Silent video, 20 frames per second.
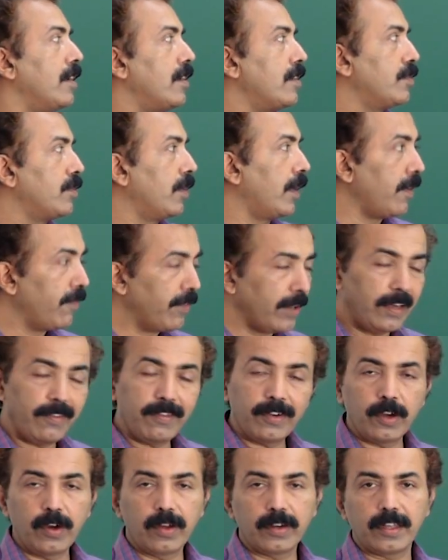So, every
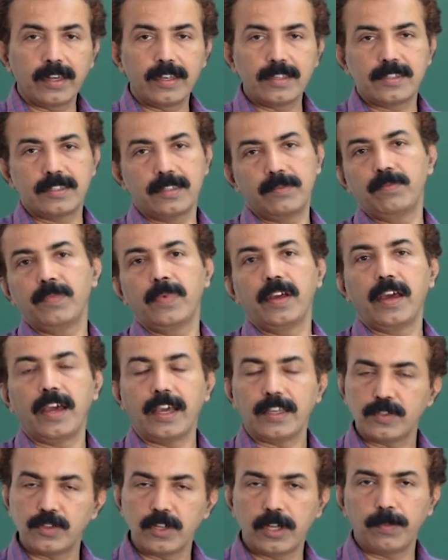living organism
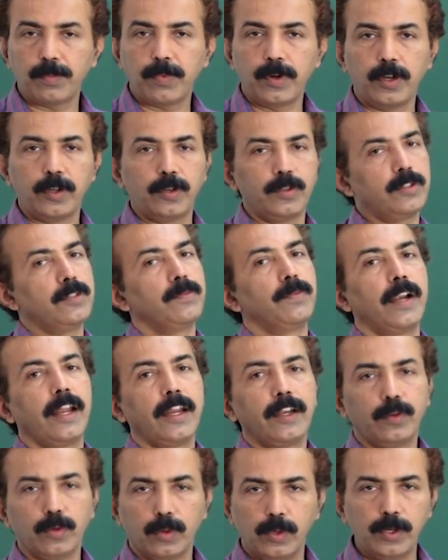has to reproduce, but
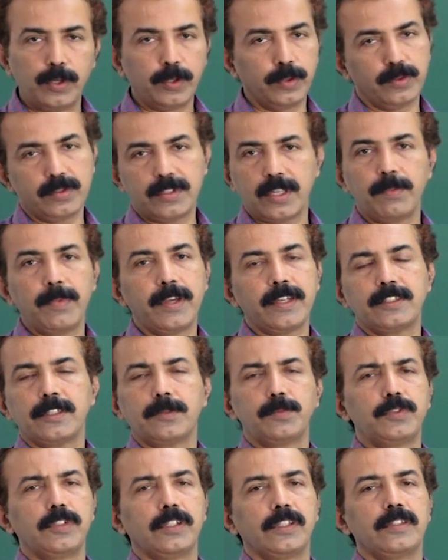I told you some
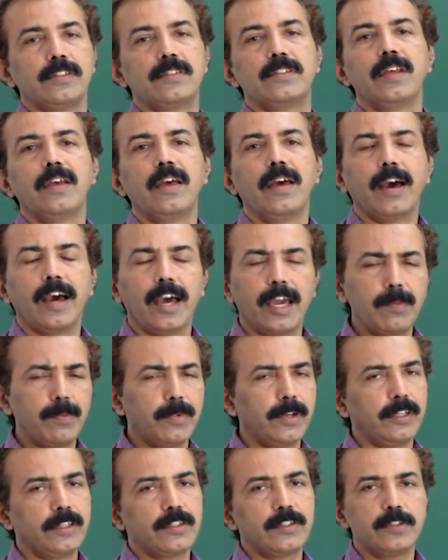exceptions,
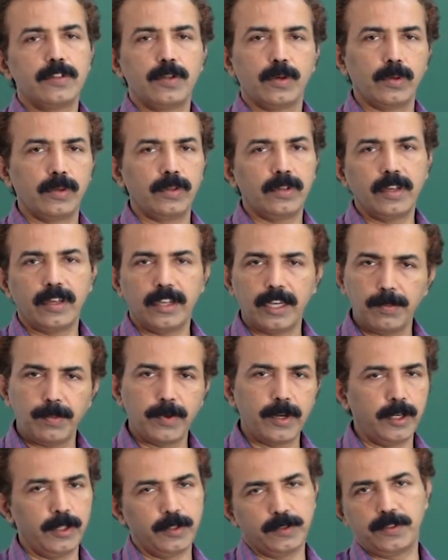hybrids don't
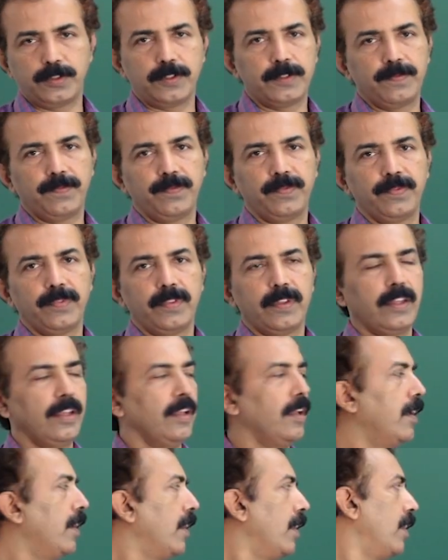reproduce.
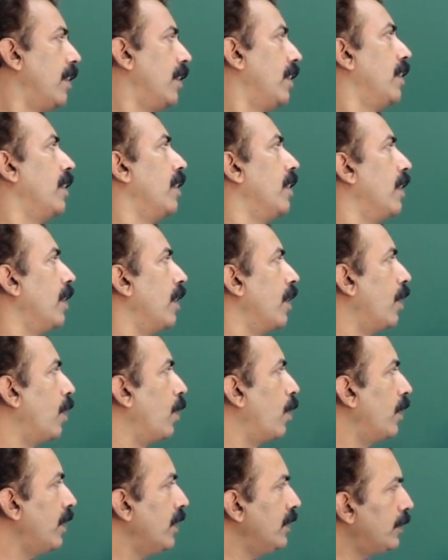
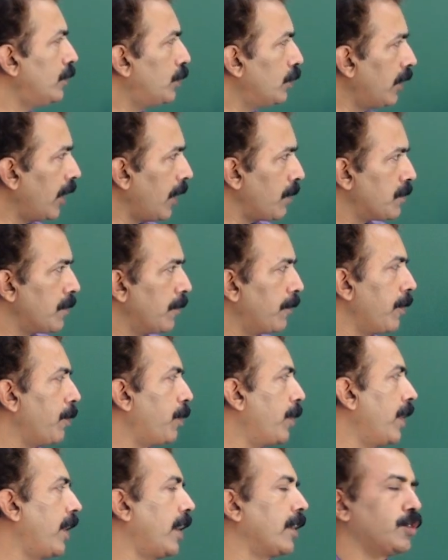What are the two types of
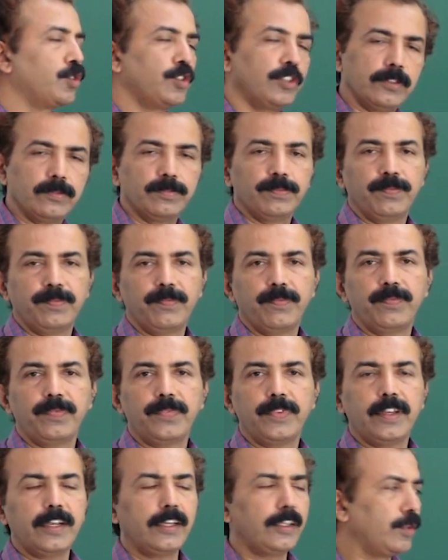reproduction?
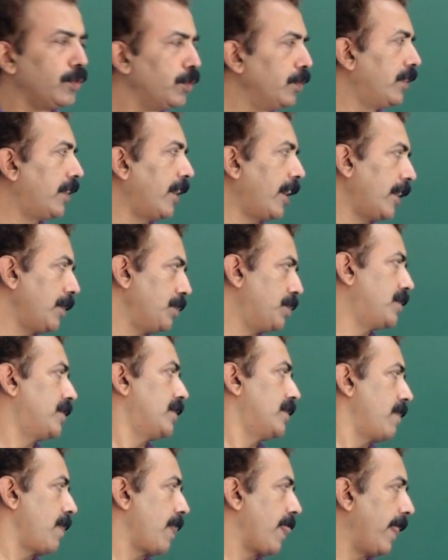There are two
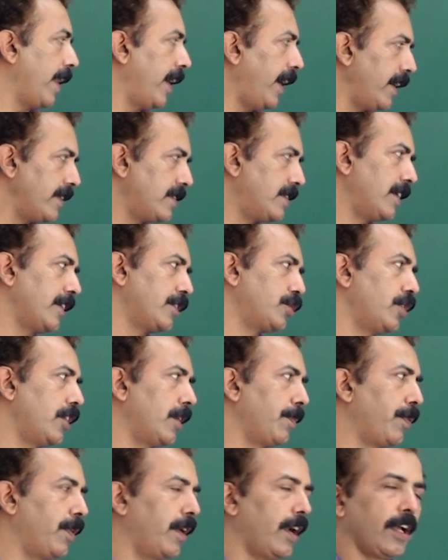types,
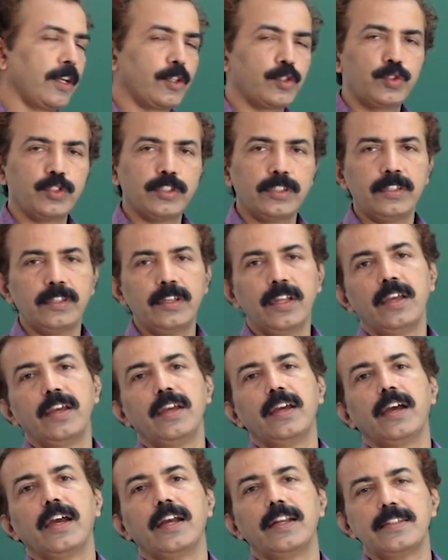asexual reproduction
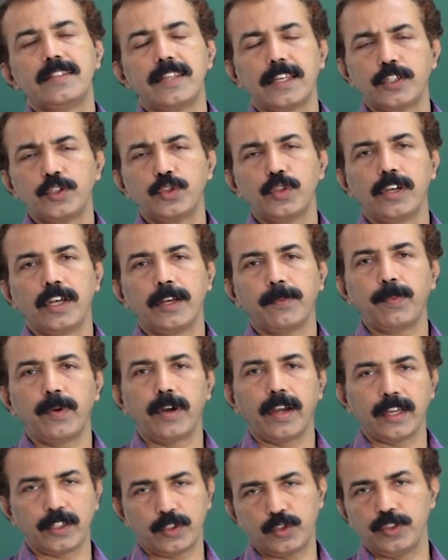and sexual
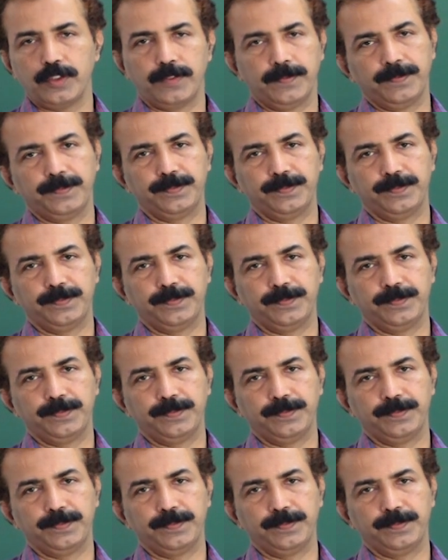reproduction.